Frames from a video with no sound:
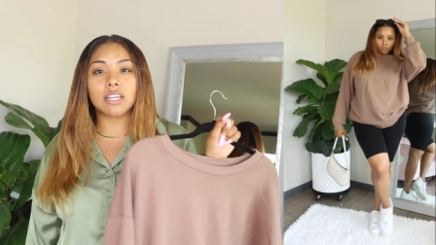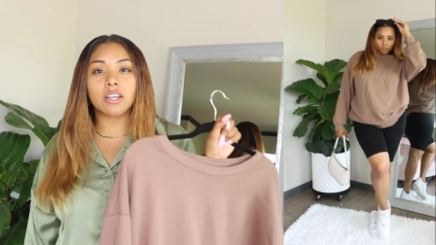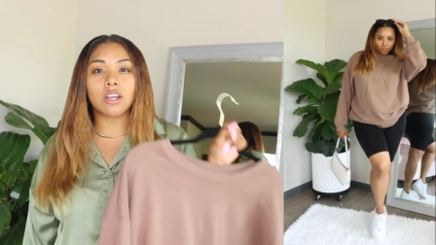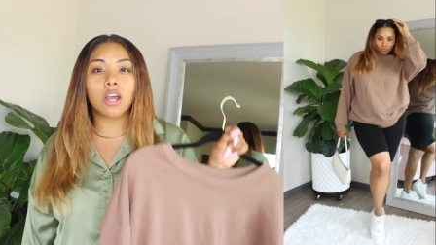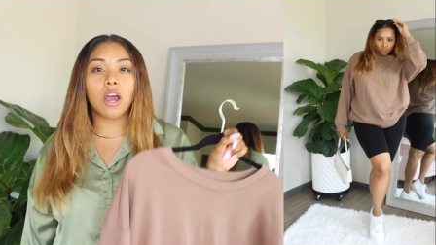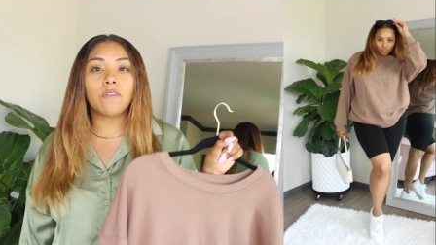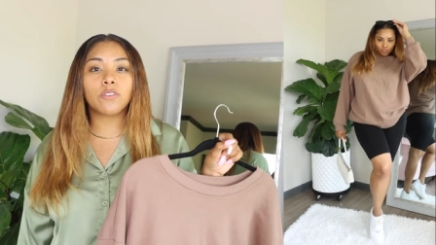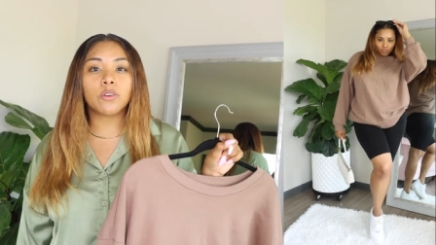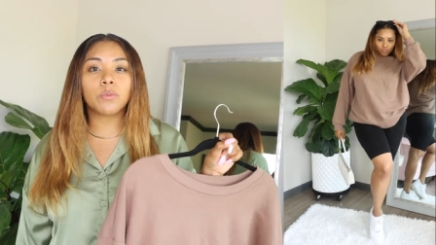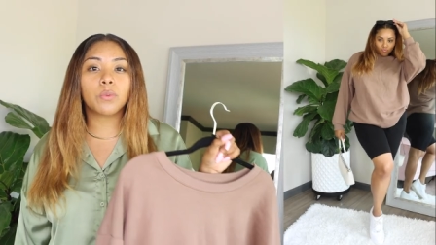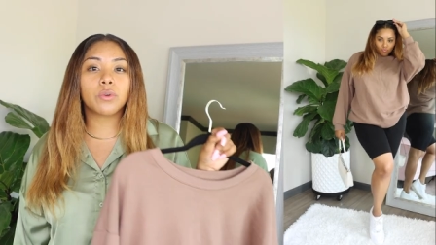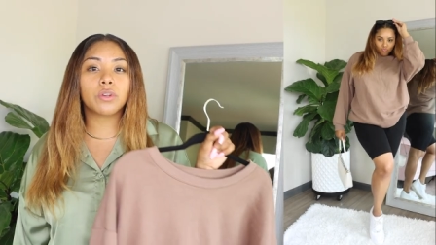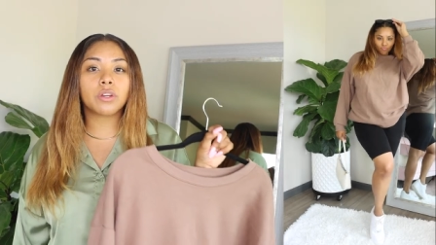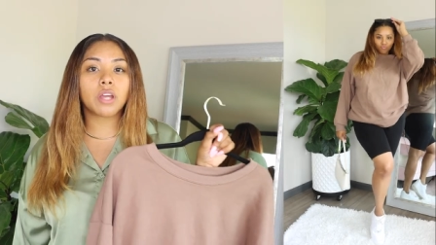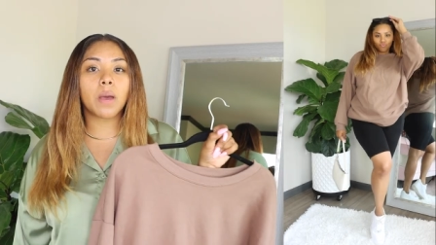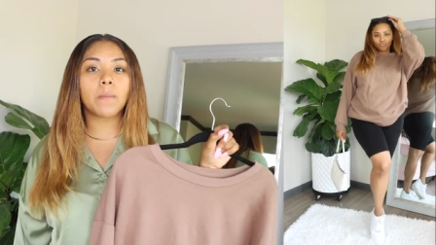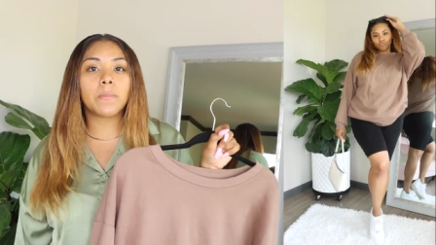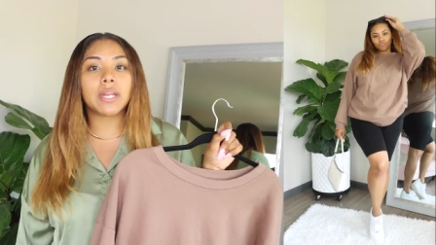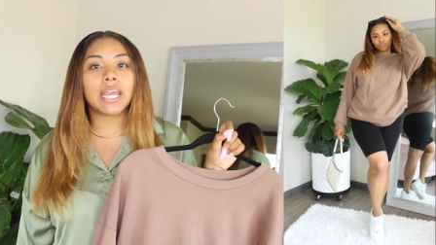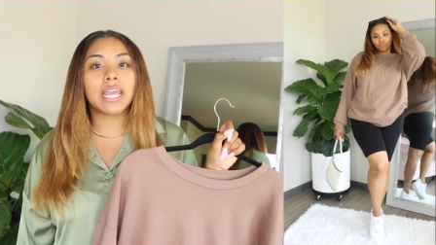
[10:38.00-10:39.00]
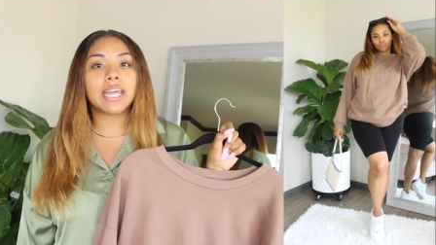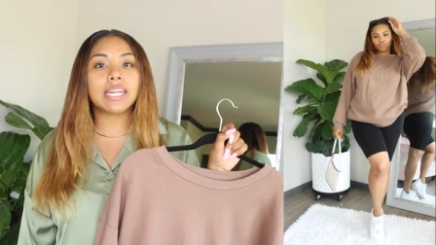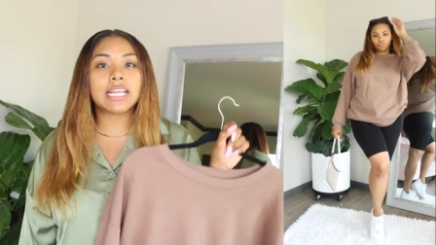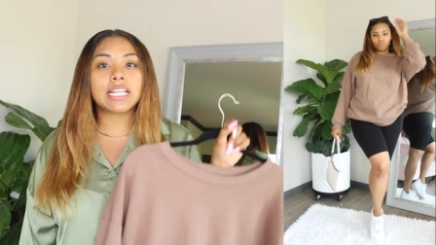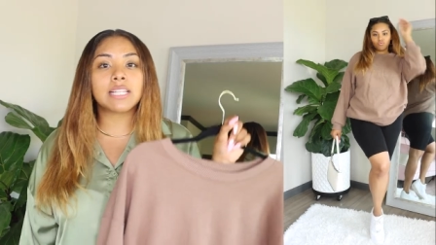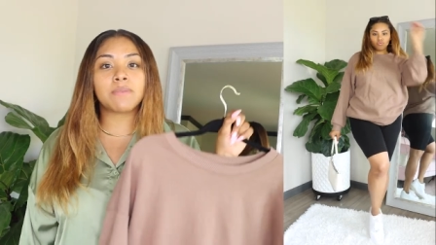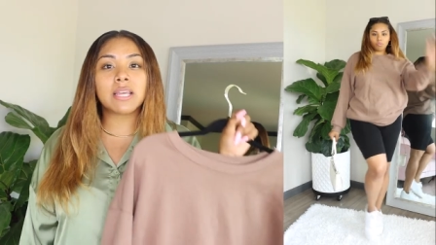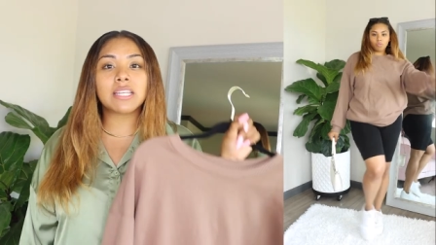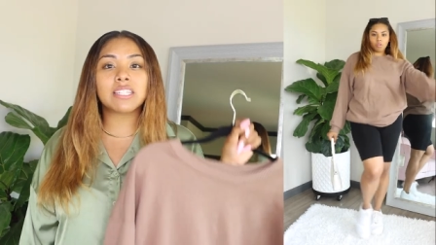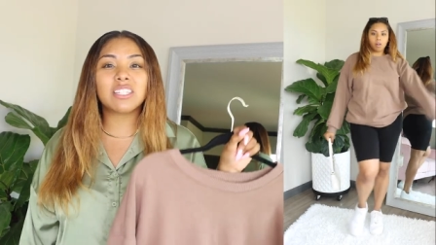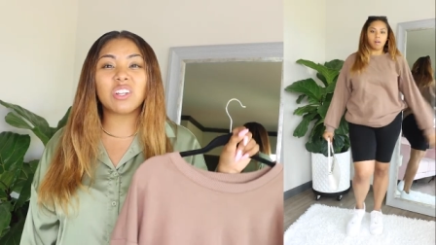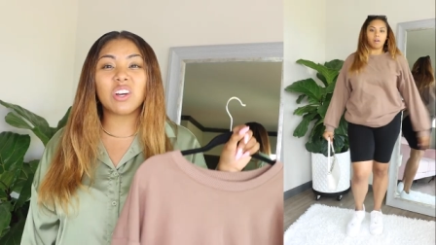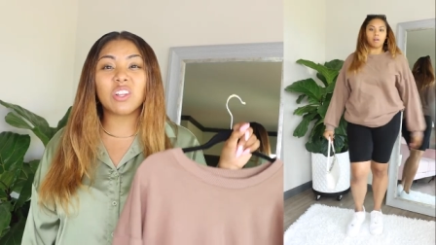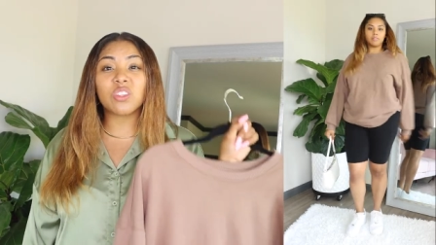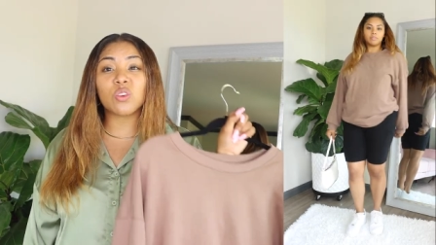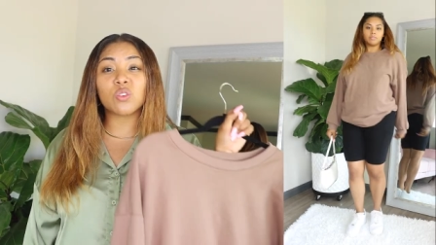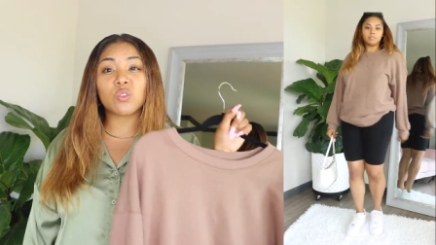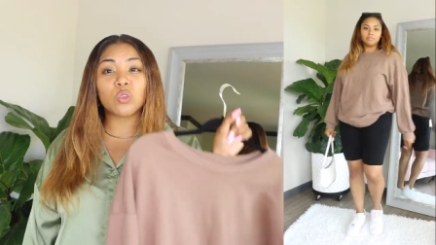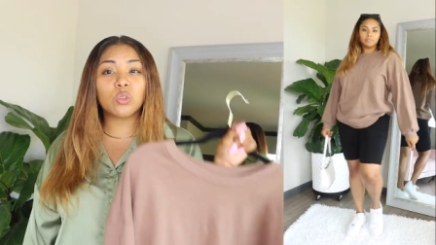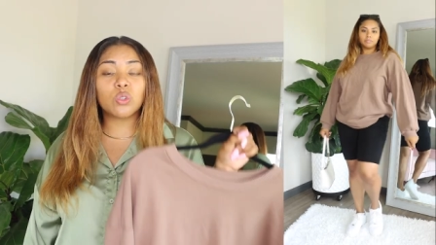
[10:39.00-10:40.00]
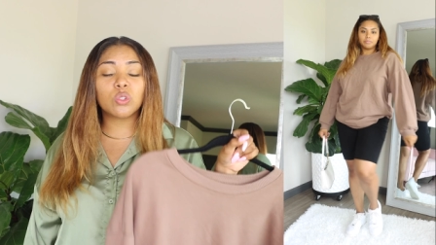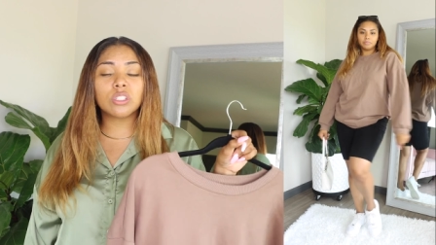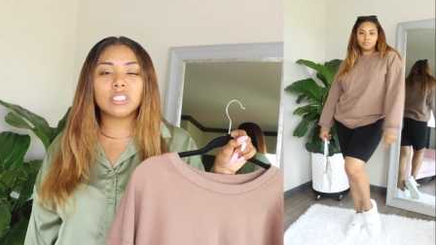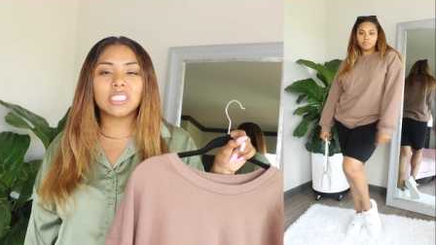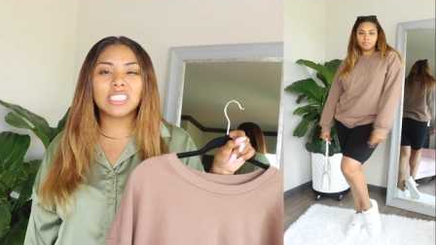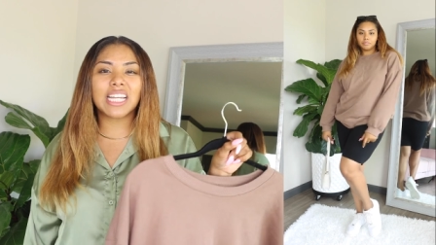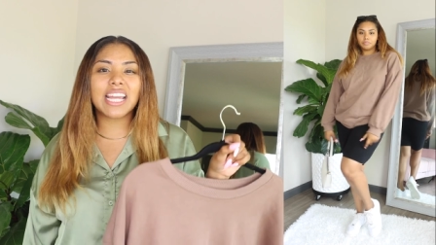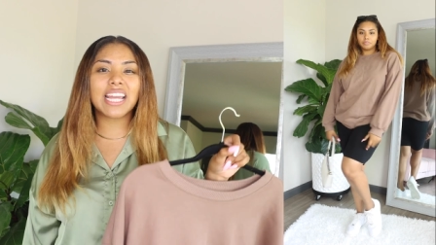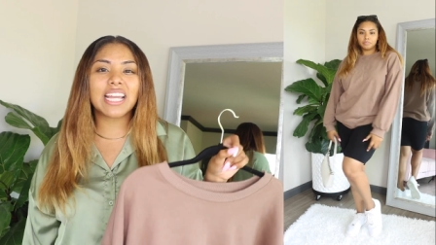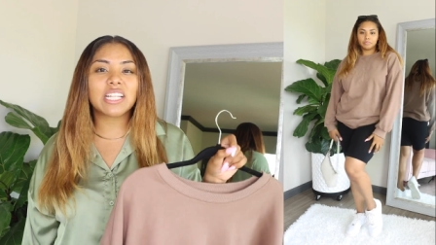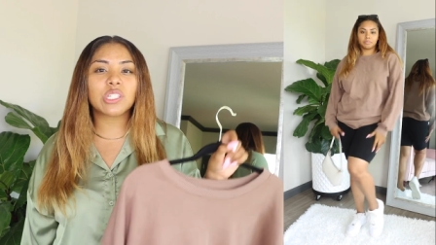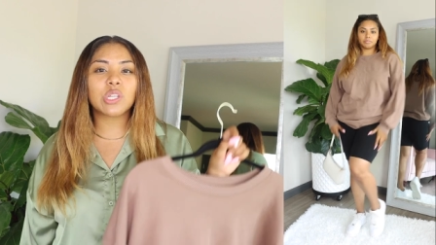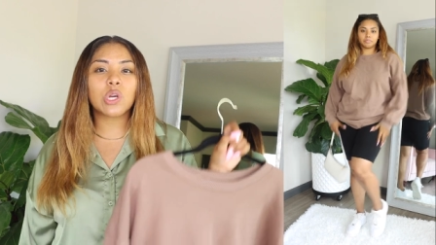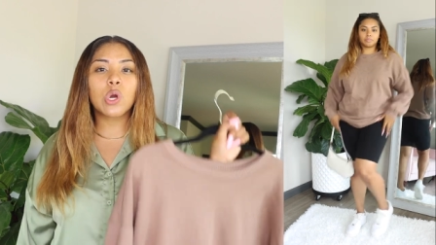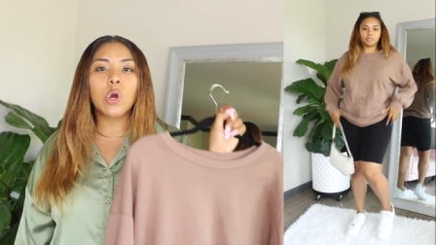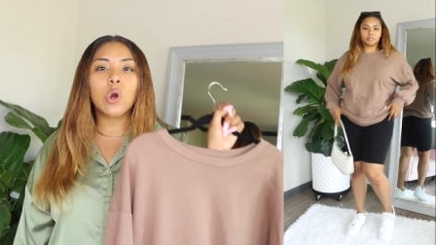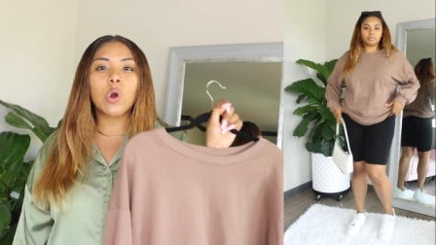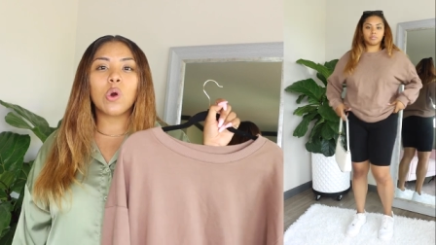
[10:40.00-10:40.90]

and comfortable to come in handy, especially on those cooler days,